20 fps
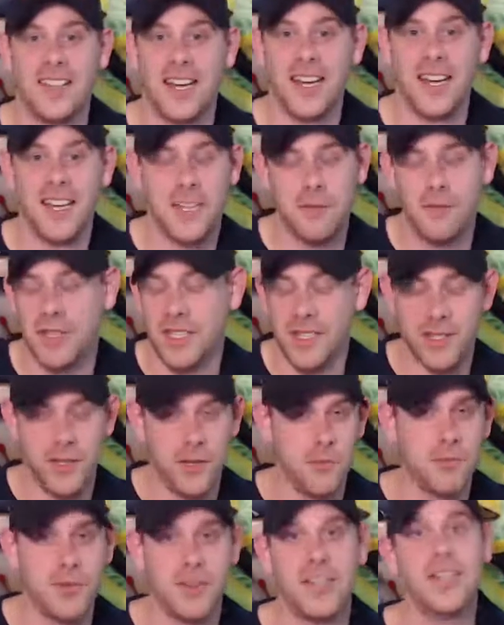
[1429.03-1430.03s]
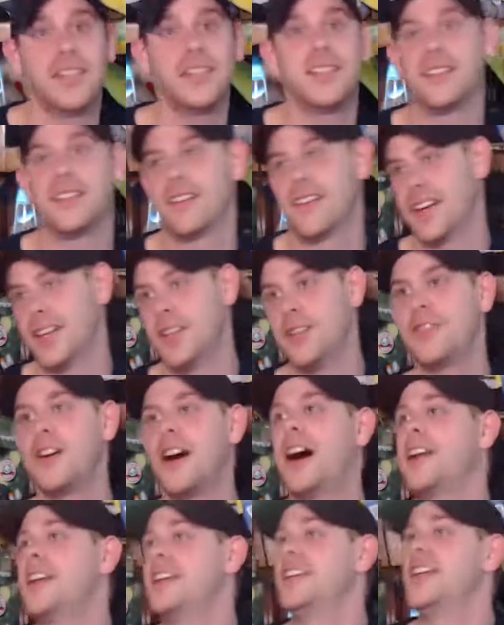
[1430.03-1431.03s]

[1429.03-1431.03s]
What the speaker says: and it can be super easy. Like, you got it